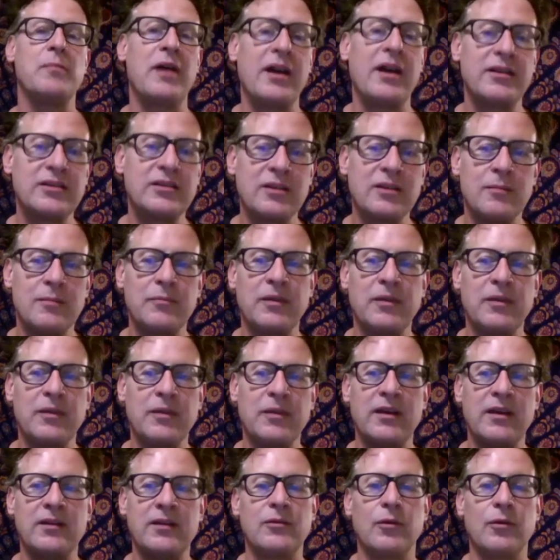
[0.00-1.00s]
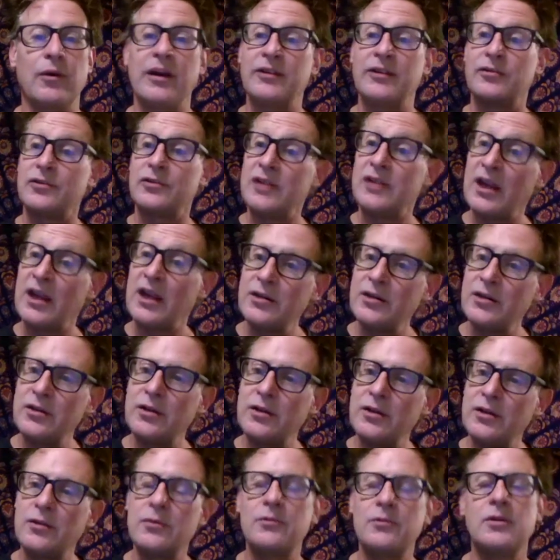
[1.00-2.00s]
buy something or entertain
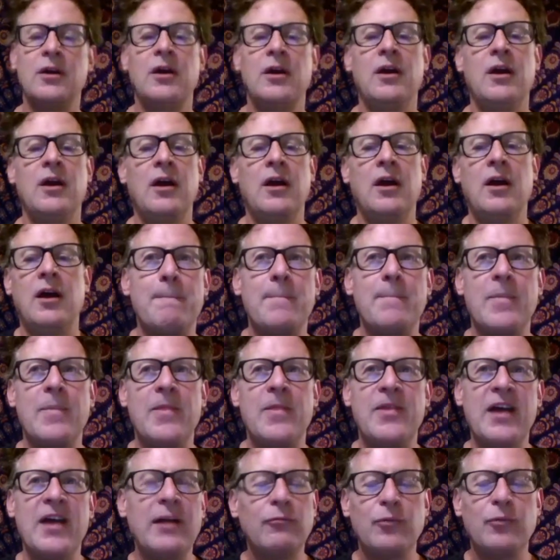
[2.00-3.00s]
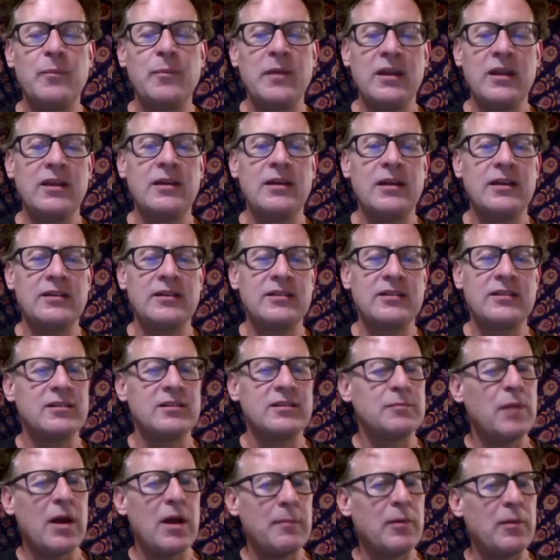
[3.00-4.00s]
you. That would be, in a
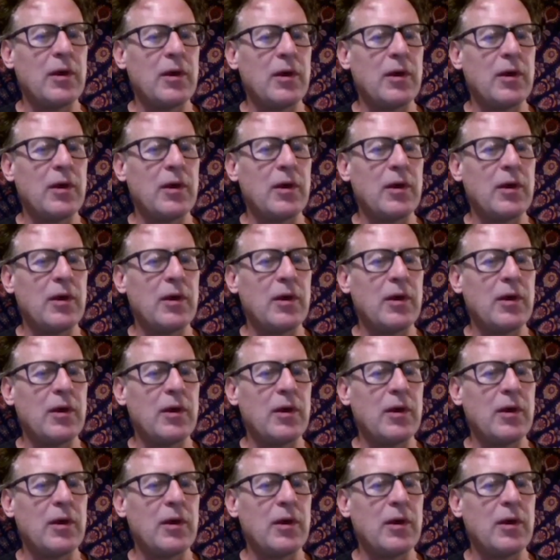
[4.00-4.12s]
sense, pop